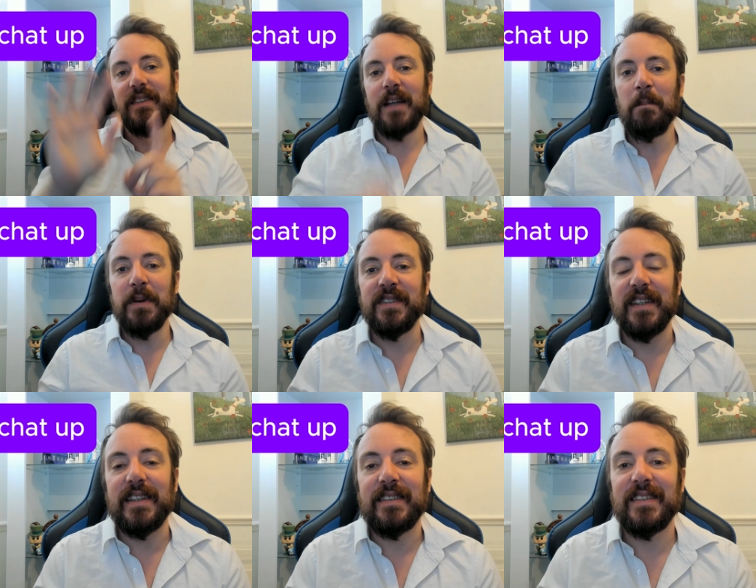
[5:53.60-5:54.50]
Number
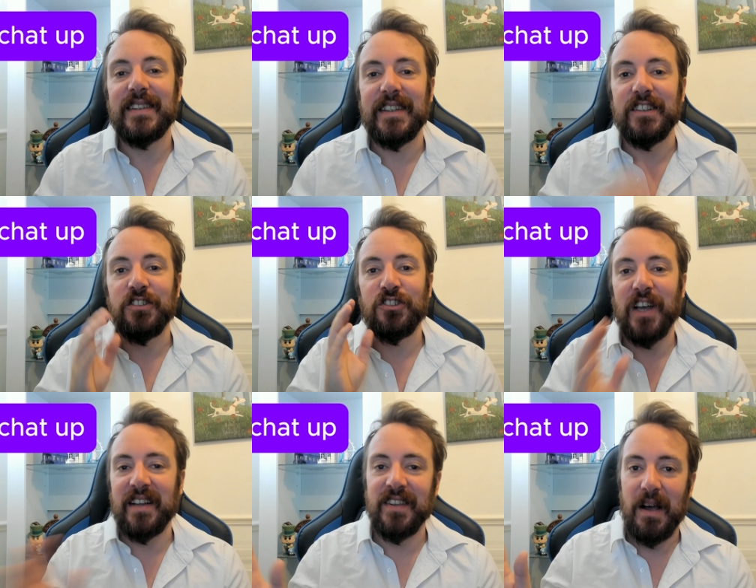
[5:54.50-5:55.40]
six is
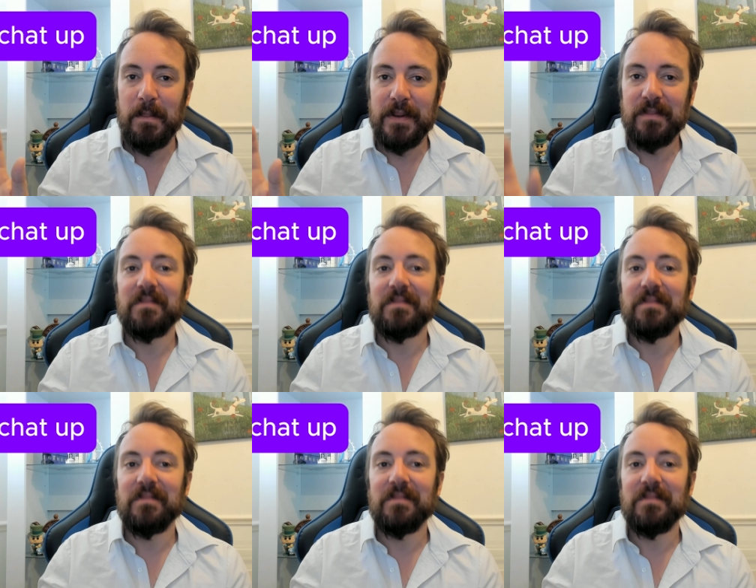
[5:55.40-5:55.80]
chat up.